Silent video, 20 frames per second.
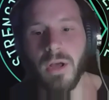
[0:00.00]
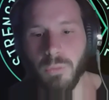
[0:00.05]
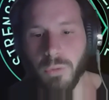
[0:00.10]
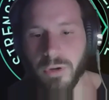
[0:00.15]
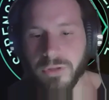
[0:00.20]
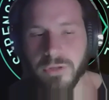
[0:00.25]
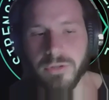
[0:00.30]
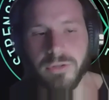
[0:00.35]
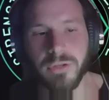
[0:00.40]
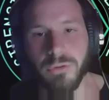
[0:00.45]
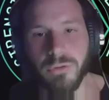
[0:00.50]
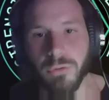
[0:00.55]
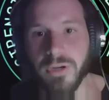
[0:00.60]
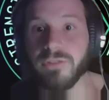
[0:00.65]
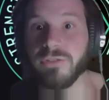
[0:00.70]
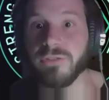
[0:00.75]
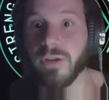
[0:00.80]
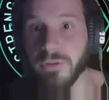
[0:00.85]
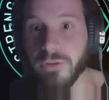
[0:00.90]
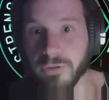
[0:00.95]
with the
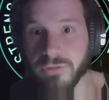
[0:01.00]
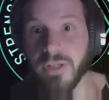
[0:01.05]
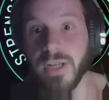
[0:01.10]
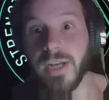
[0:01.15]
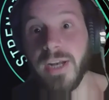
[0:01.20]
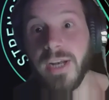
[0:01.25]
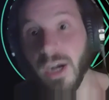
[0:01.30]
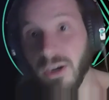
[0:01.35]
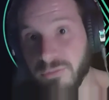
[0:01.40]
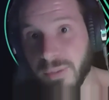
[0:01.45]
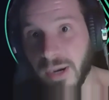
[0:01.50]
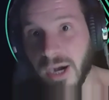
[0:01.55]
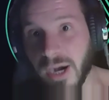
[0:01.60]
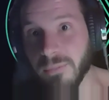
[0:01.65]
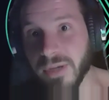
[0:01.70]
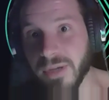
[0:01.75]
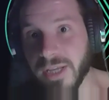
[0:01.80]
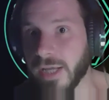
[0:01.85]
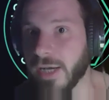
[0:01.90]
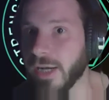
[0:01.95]
degrees and understanding of
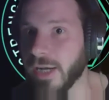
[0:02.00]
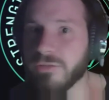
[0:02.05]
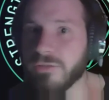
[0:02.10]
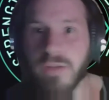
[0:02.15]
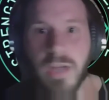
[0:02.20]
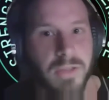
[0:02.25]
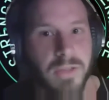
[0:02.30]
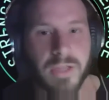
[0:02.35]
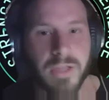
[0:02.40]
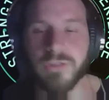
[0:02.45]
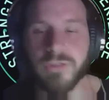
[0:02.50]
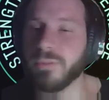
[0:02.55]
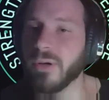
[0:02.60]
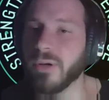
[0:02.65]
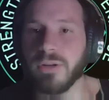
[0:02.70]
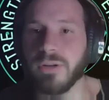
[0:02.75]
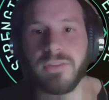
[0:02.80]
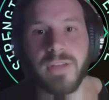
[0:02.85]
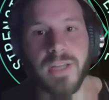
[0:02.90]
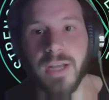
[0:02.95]
biomechanics, they should be
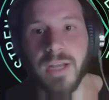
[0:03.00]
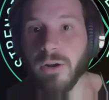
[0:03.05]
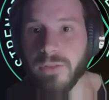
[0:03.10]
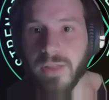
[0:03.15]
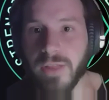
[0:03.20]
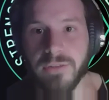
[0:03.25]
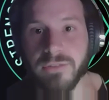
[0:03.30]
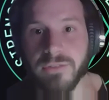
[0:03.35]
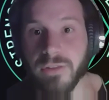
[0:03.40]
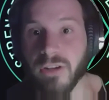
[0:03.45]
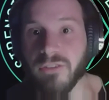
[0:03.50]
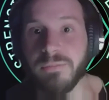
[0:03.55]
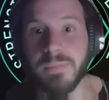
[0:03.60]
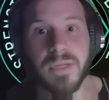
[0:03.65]
able to take care of that stuff.